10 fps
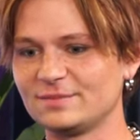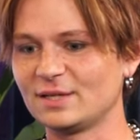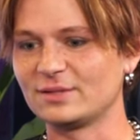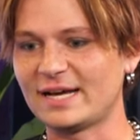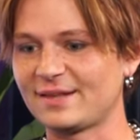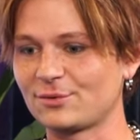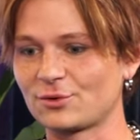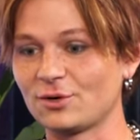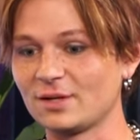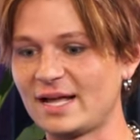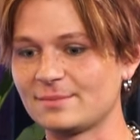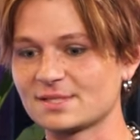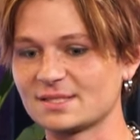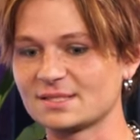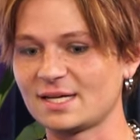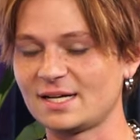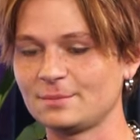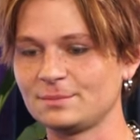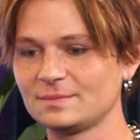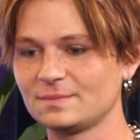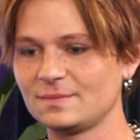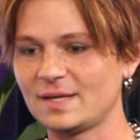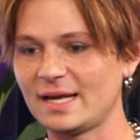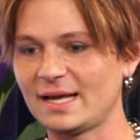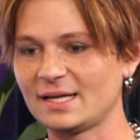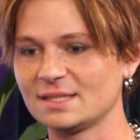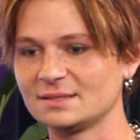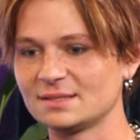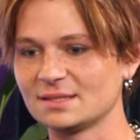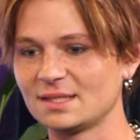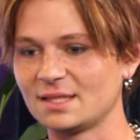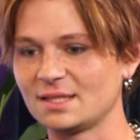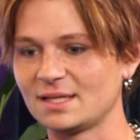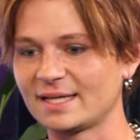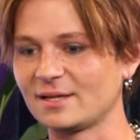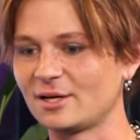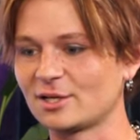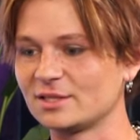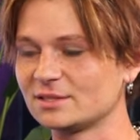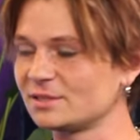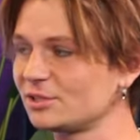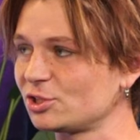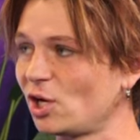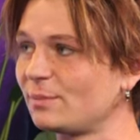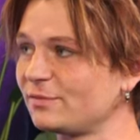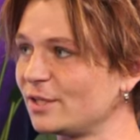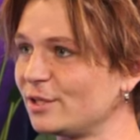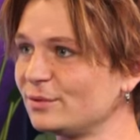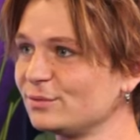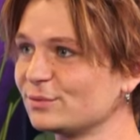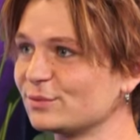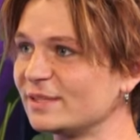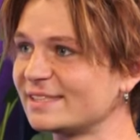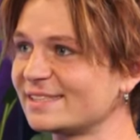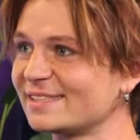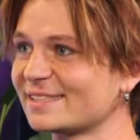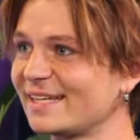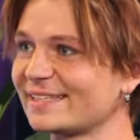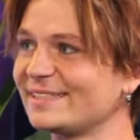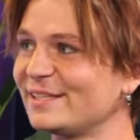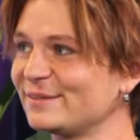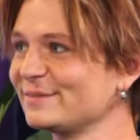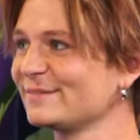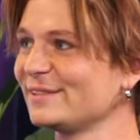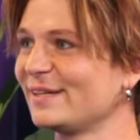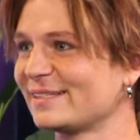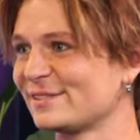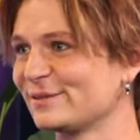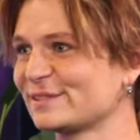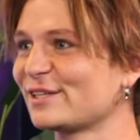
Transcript: They were all AMs at the time, and I got on Shopflow, which is like, you know, you guys know what